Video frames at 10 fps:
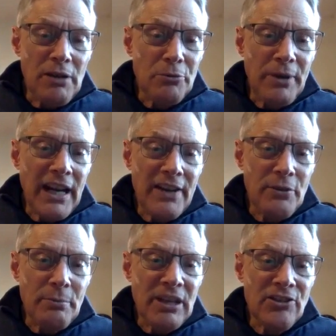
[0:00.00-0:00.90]
would we have
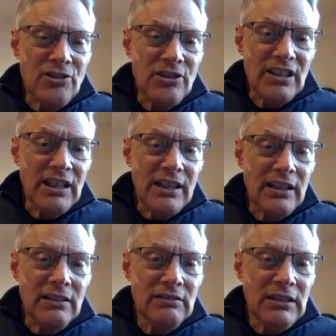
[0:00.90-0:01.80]
the patient
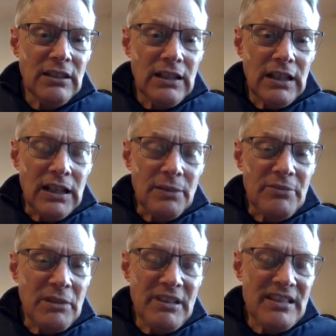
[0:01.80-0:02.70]
there?
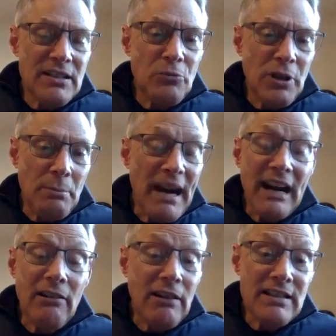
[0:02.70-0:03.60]
They'd be somewhat
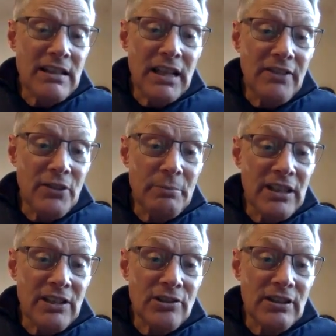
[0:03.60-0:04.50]
embarrassed to have the
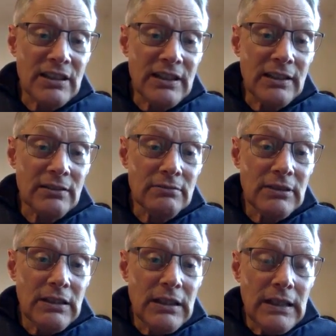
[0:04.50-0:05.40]
patient there.
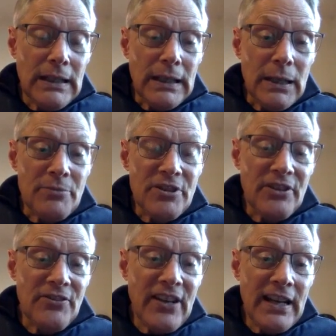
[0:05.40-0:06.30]
So
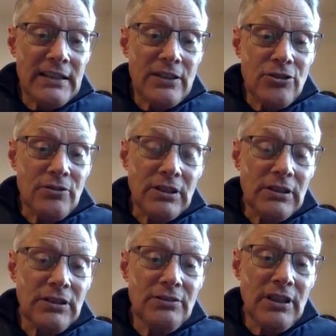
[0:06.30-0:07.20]
the fact that you
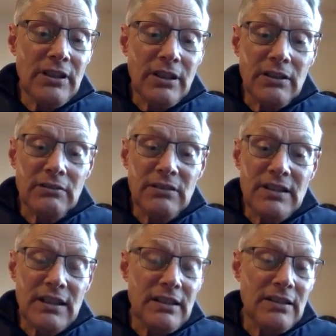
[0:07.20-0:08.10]
included her is
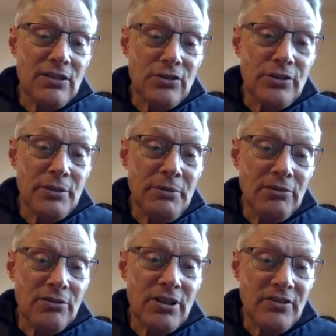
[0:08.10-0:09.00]
a
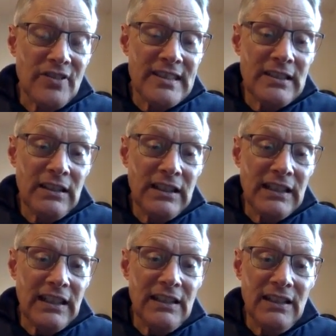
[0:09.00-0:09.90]
tribute to the
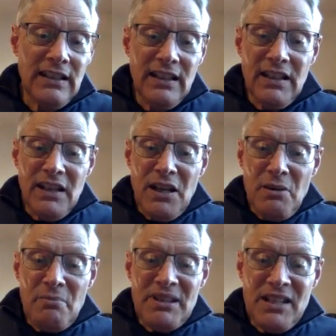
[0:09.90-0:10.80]
facility.
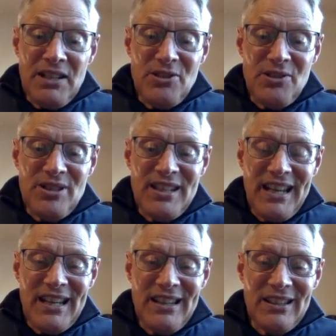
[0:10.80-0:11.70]
But then, as you
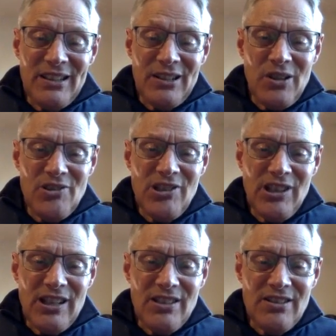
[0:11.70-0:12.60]
say, the question
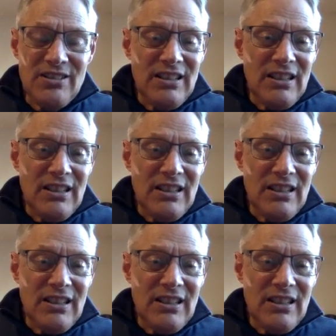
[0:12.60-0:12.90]
is,